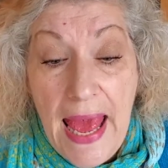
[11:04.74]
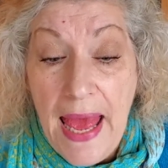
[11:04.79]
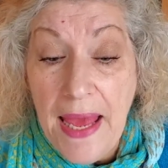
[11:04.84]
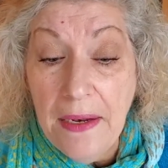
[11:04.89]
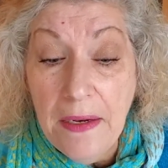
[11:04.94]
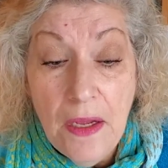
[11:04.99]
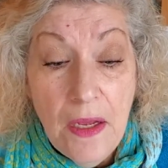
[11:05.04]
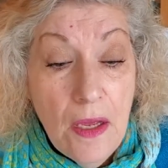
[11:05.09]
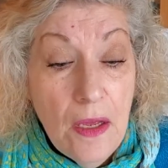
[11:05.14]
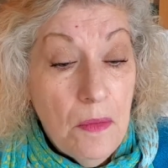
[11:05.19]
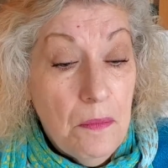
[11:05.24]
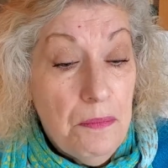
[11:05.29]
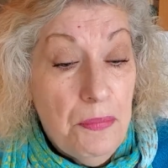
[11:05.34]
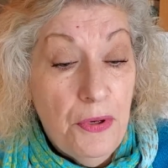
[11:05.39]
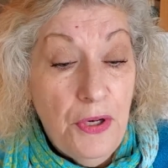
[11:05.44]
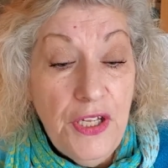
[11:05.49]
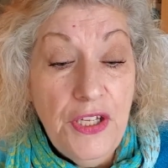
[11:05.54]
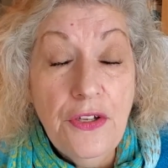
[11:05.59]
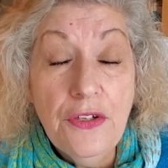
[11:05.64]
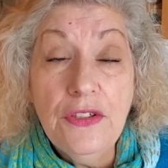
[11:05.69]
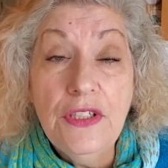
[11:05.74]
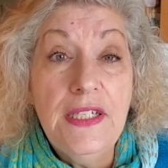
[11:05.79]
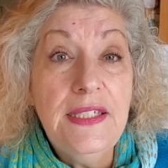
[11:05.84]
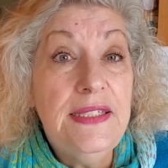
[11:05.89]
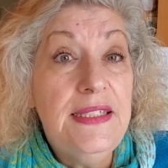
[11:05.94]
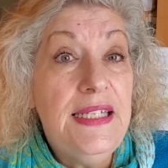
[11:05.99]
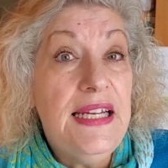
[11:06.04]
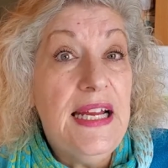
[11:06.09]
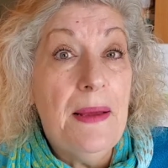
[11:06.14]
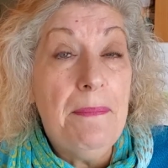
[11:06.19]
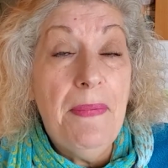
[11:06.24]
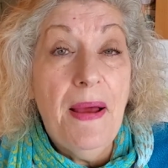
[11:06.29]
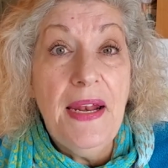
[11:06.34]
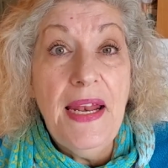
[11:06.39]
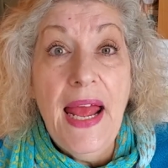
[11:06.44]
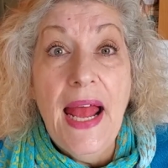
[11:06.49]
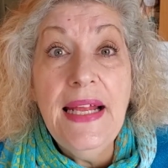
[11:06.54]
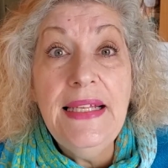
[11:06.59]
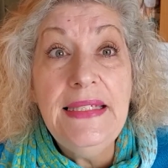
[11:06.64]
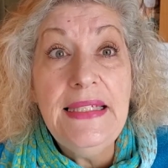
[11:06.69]
at putting your listing up on
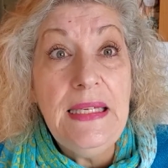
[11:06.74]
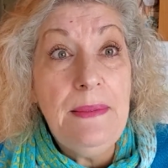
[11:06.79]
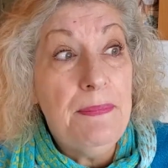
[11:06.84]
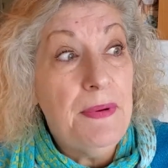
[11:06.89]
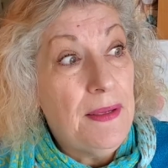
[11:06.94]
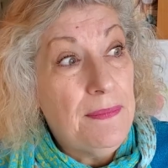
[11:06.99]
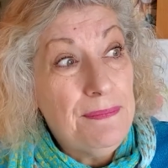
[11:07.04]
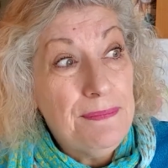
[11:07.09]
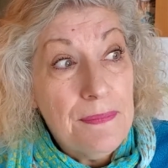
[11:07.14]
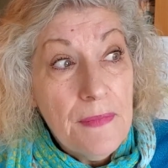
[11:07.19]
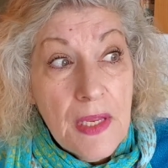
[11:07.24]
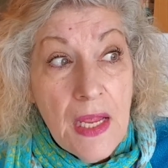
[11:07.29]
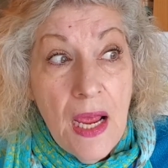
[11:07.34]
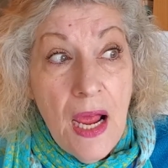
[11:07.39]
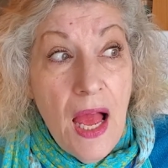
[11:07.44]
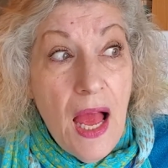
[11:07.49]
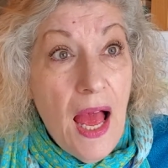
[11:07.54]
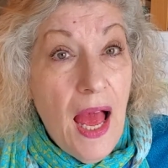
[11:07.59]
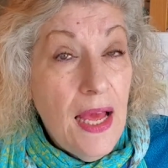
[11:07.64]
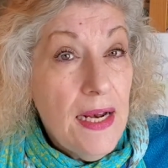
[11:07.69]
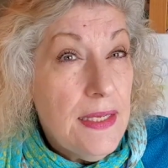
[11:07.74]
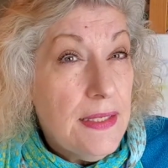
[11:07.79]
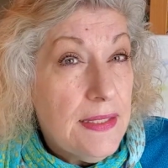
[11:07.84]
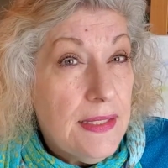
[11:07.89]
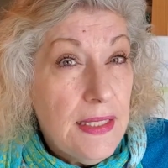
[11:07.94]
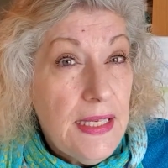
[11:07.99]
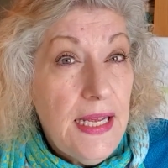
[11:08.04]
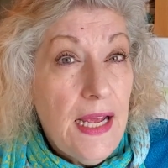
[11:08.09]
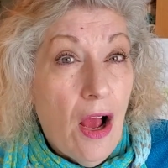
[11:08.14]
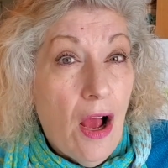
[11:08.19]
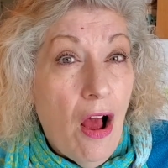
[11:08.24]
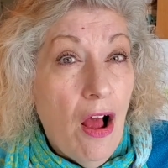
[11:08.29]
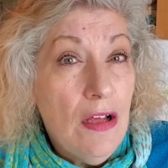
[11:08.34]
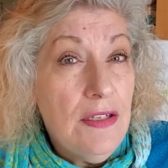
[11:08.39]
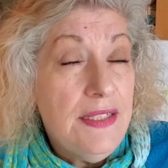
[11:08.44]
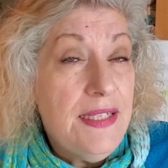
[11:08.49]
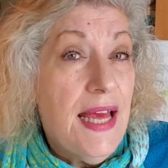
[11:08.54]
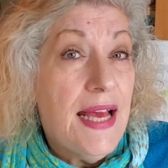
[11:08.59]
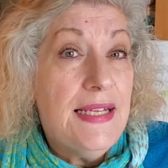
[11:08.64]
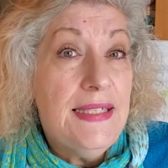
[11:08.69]
Etsy. But honestly,
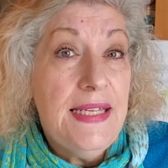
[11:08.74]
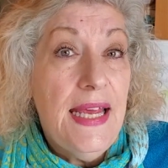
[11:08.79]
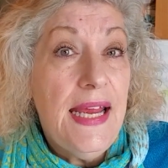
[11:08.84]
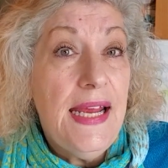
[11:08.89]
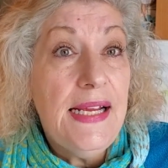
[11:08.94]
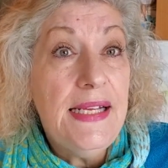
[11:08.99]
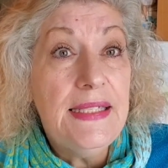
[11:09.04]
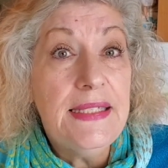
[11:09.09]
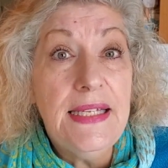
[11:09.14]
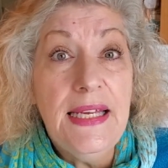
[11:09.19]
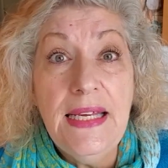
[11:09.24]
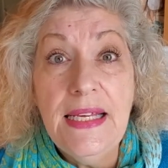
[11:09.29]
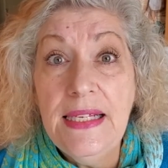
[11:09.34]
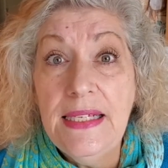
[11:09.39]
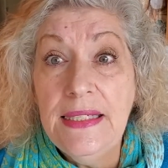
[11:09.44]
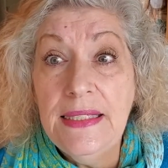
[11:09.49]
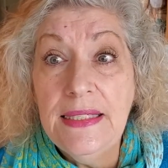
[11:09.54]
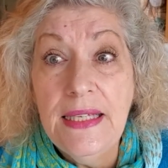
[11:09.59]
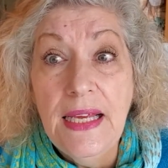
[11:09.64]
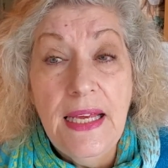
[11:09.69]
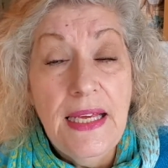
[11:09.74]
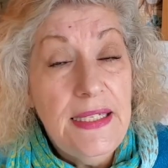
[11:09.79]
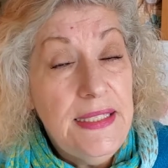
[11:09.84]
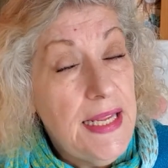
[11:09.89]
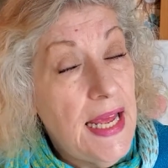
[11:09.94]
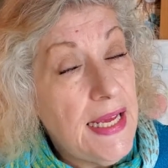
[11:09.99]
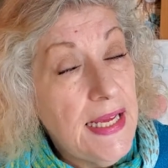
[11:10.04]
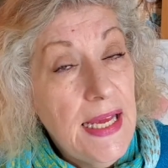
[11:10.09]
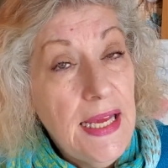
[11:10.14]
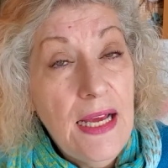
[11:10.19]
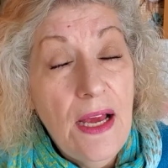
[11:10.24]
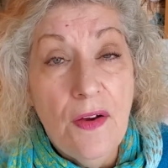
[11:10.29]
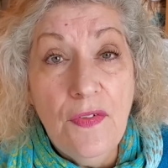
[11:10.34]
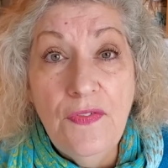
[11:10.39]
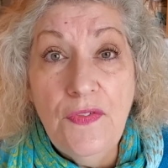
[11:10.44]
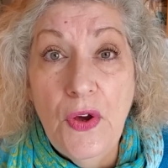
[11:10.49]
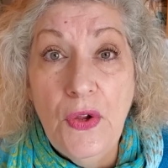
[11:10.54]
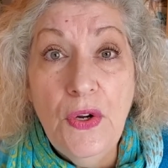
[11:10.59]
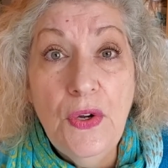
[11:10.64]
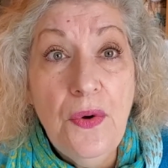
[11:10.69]
all that takes is taking a
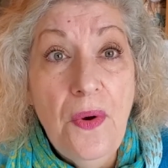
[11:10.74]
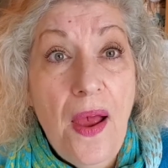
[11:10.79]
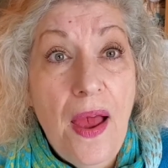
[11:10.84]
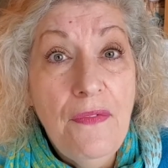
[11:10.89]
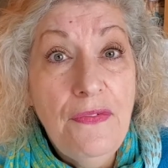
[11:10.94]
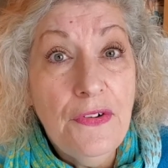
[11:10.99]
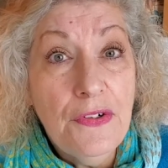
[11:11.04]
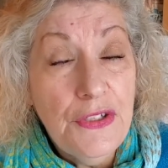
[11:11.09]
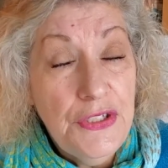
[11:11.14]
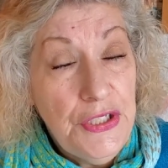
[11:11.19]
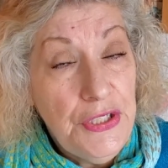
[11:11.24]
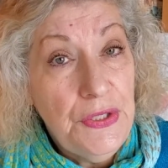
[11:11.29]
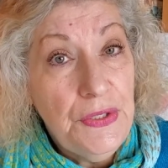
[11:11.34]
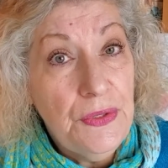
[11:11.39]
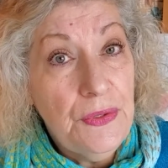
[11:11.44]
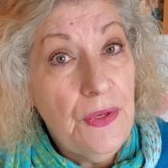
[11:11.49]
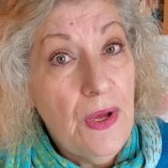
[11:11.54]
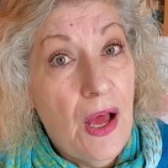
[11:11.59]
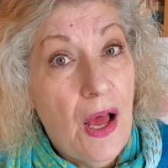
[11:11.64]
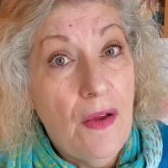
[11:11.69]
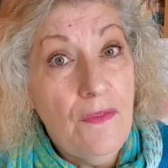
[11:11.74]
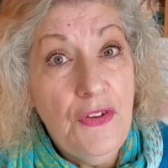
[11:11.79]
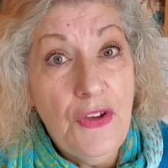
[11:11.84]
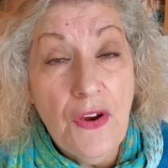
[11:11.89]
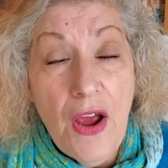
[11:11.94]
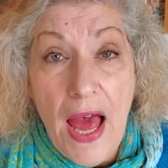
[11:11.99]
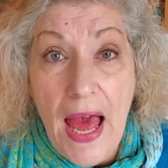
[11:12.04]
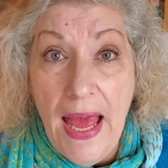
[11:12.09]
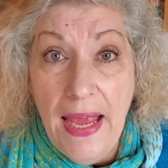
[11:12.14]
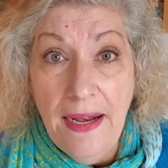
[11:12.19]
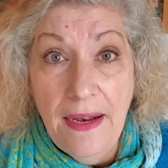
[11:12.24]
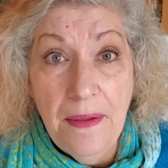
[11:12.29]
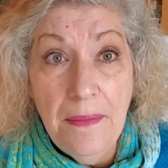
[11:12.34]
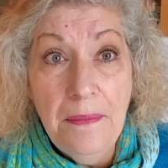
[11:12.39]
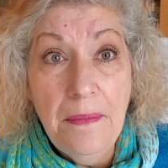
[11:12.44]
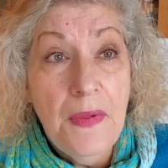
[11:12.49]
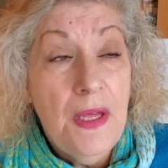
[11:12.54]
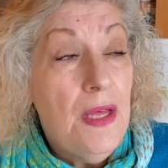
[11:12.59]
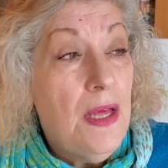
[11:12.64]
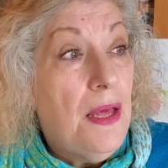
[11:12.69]
photograph or two of your
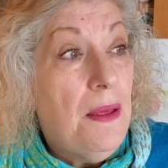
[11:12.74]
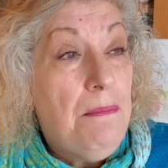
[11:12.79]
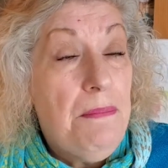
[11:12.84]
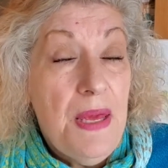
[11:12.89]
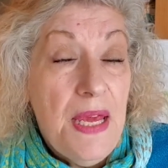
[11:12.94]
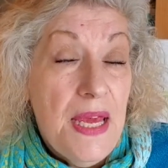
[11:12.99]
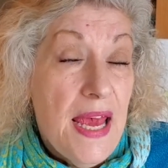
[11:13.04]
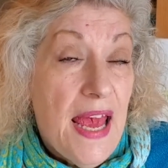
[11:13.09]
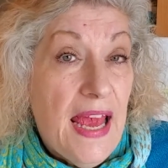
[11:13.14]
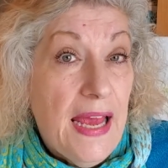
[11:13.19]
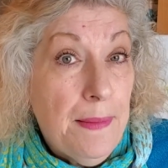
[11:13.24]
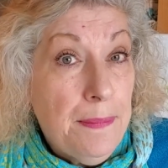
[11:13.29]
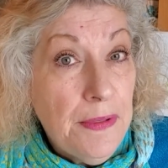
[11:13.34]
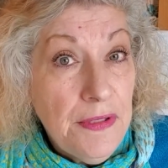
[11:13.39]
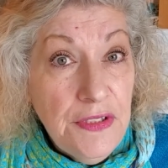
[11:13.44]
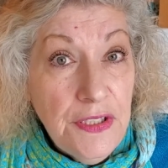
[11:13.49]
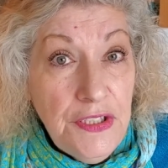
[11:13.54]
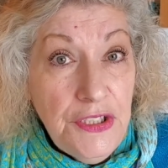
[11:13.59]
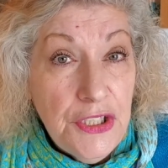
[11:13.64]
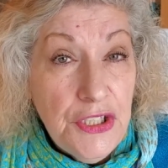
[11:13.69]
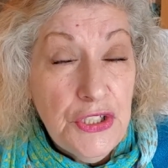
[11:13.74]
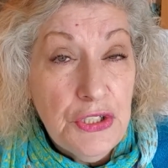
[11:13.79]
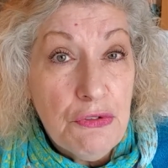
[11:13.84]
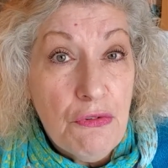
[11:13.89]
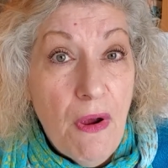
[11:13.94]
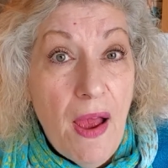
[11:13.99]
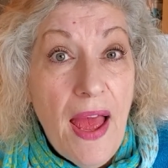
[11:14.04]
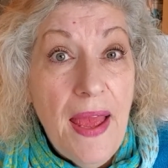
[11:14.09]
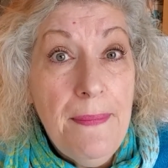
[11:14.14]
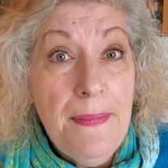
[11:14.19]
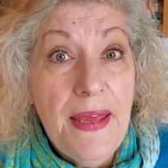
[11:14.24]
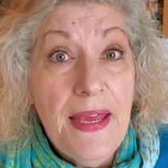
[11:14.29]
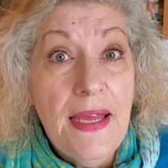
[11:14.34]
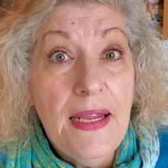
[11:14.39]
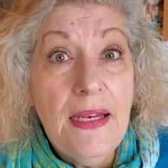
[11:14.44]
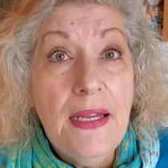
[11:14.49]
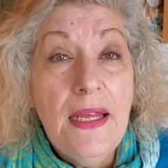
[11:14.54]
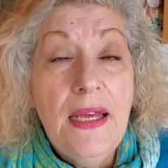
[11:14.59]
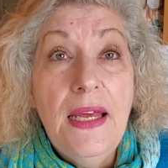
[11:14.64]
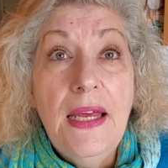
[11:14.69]
item, being able to describe
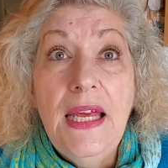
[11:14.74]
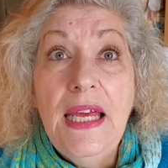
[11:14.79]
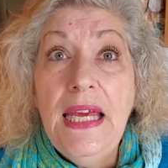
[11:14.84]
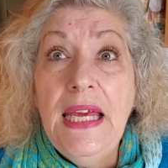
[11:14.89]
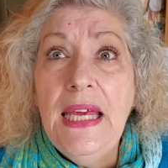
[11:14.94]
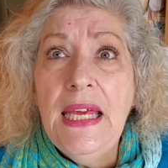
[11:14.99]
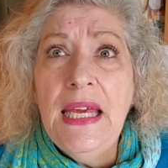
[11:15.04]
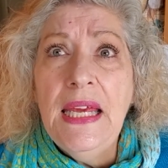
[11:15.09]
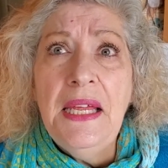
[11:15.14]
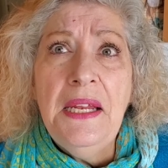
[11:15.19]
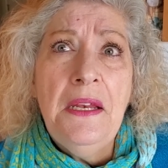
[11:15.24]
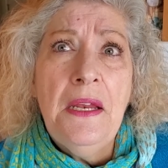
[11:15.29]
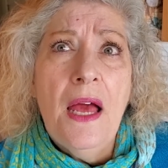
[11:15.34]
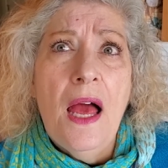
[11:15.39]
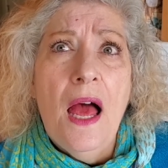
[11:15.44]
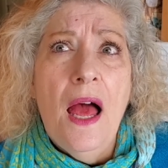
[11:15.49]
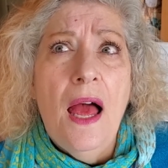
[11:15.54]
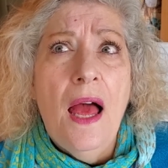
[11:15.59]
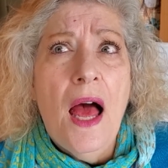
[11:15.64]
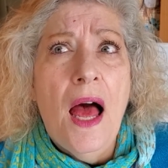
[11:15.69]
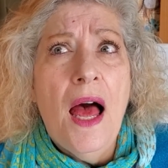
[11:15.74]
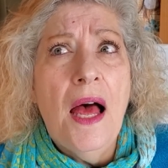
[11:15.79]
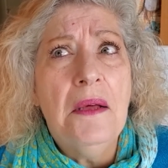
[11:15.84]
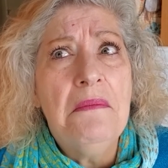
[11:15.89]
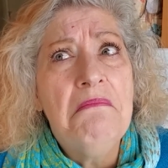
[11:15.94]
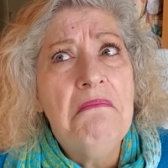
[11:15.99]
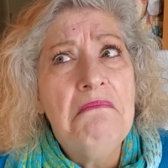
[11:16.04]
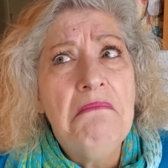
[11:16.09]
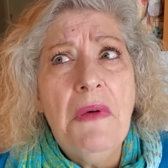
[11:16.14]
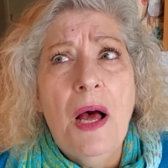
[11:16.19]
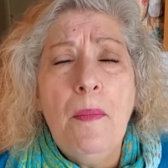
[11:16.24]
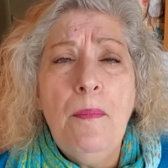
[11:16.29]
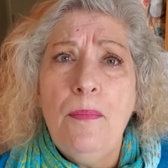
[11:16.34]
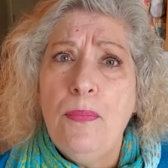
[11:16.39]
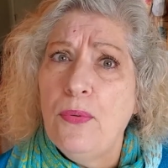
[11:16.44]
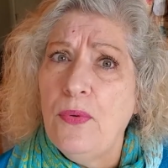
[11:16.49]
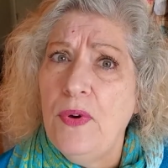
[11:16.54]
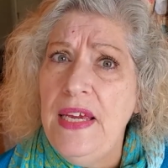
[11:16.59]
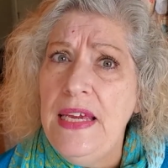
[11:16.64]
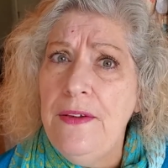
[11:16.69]
it in a
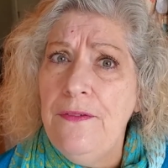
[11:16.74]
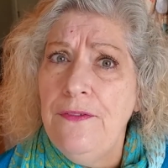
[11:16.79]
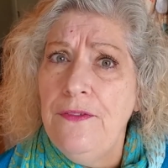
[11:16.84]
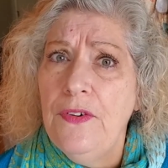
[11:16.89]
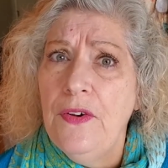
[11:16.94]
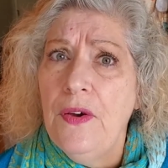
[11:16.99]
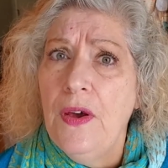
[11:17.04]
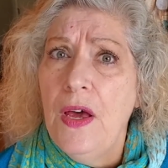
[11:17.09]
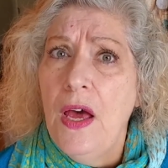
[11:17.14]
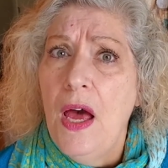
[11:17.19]
brief,